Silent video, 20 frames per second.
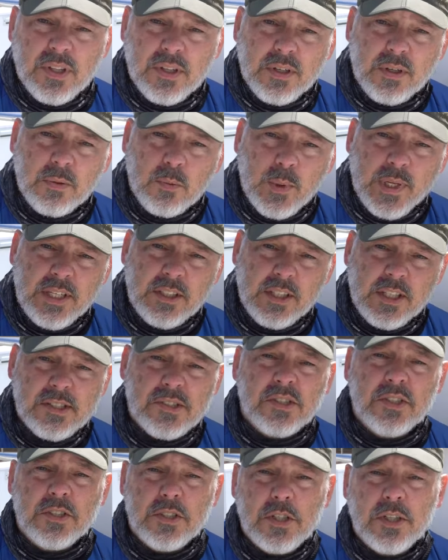the windlass
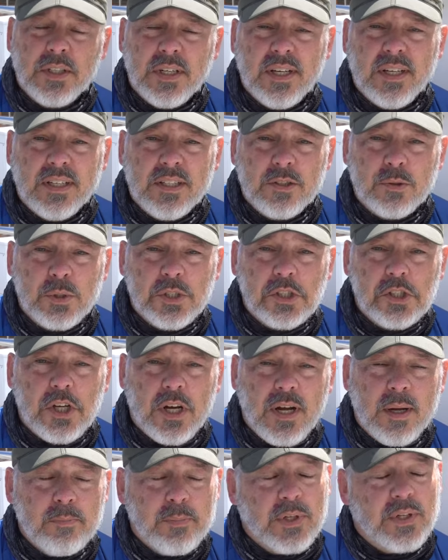and took it into a
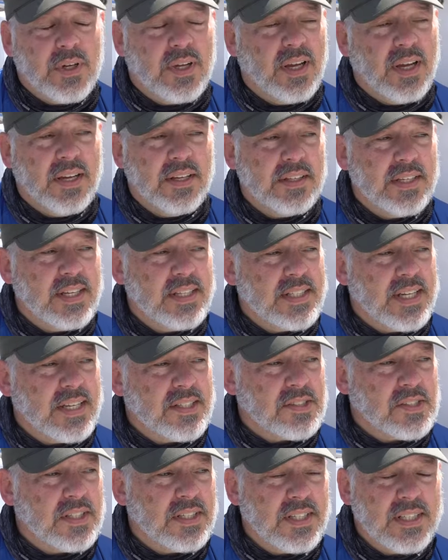shop and they
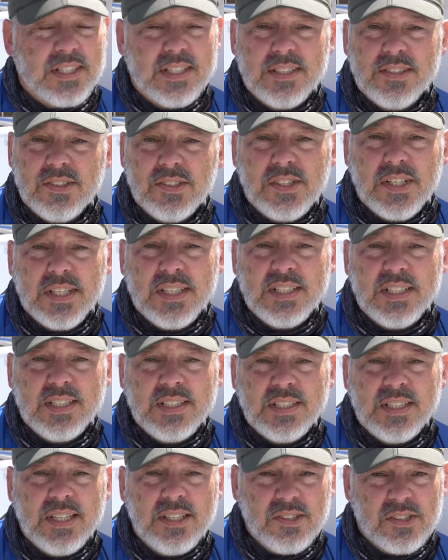tested it and said
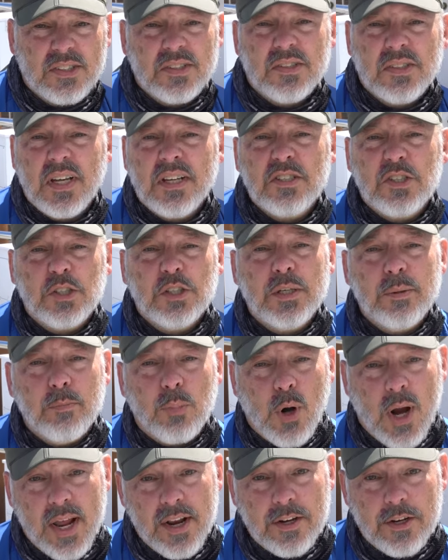it's essentially
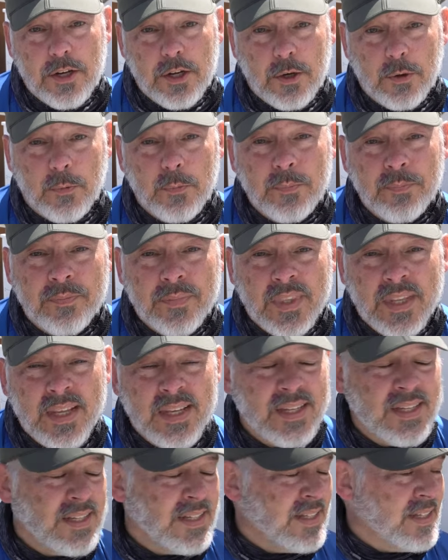brand new.
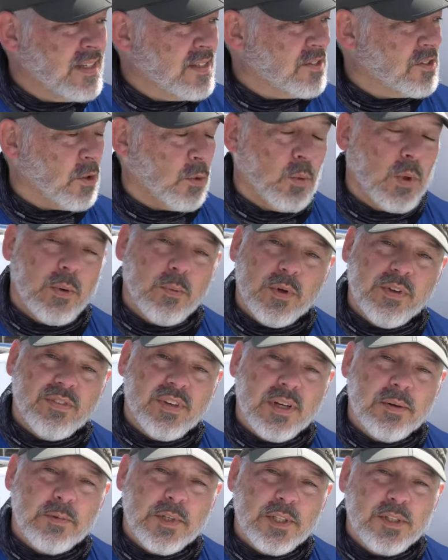So what we've
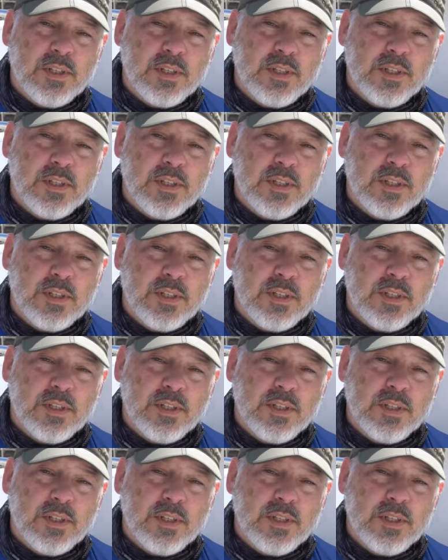come to